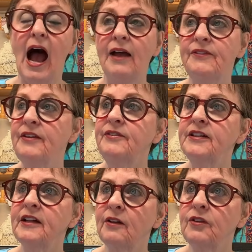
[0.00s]
I've
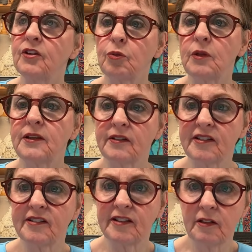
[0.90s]
even done this with a
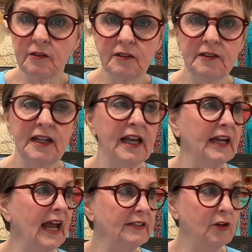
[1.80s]
silk knit.
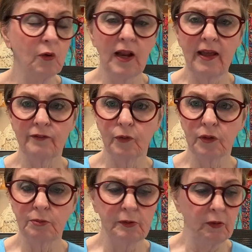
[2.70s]
I don't have it
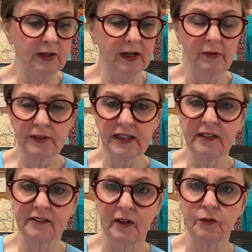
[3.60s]
with me right now. I
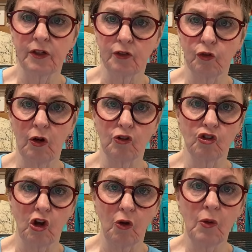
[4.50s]
think it's out in a trunk
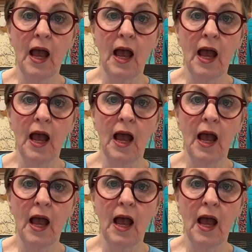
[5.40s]
show.